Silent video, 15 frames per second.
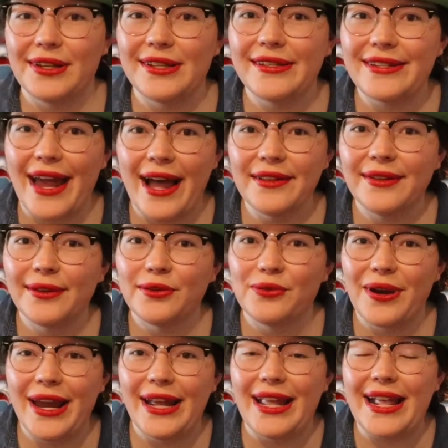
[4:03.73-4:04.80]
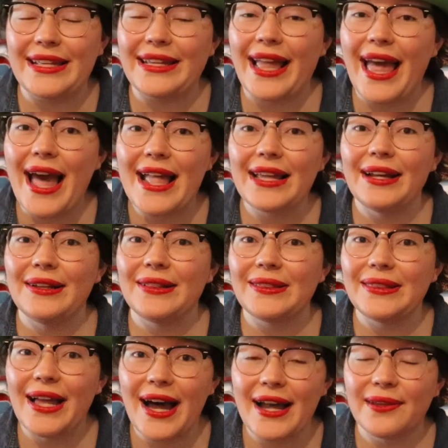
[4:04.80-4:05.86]
It sounded great and it had a
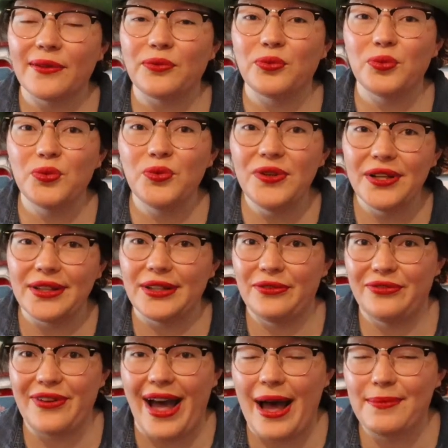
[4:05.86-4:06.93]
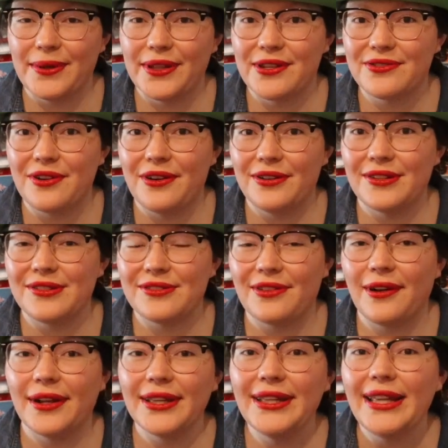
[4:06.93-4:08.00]
lot of really fabulous artists
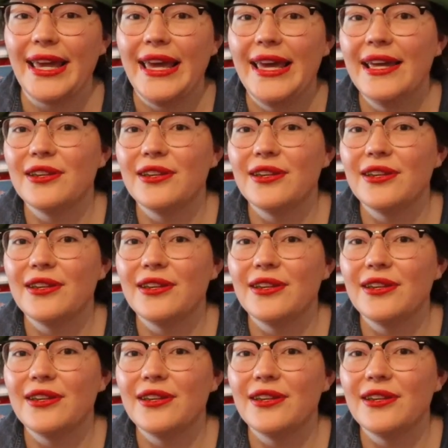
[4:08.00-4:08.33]
on it.